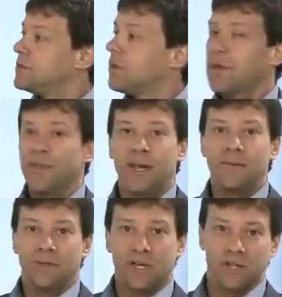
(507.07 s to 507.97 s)
So I think
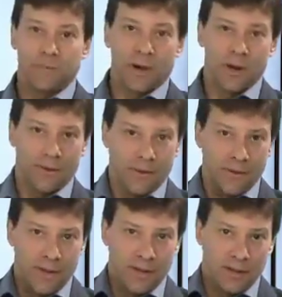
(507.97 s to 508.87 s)
I've touched upon
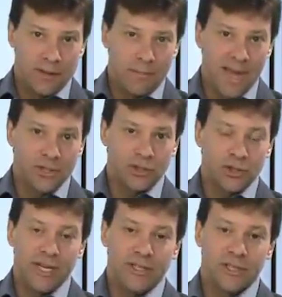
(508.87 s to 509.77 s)
the major
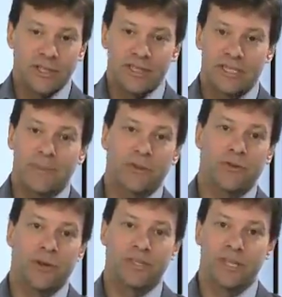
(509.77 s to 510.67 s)
changes and some of the
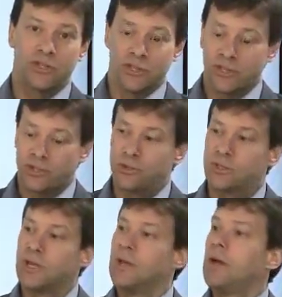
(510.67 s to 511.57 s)
transitional
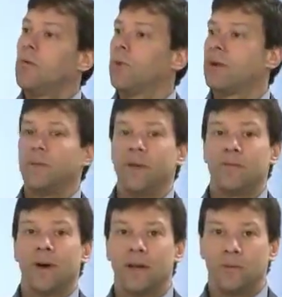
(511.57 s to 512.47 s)
issues. We're going to be
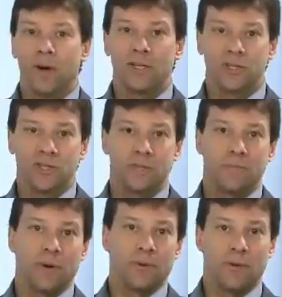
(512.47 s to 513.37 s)
inviting questions
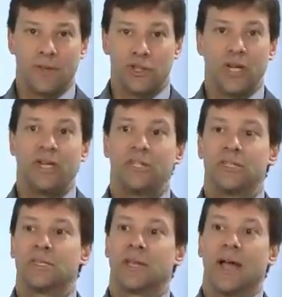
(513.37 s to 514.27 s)
about the
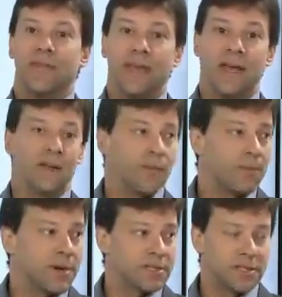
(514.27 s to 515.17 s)
changes at the end of the
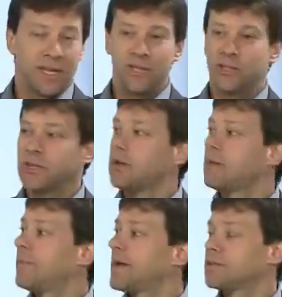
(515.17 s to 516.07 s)
presentation, and I'll
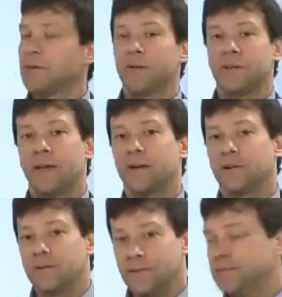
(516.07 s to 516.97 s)
pass it over to Dale.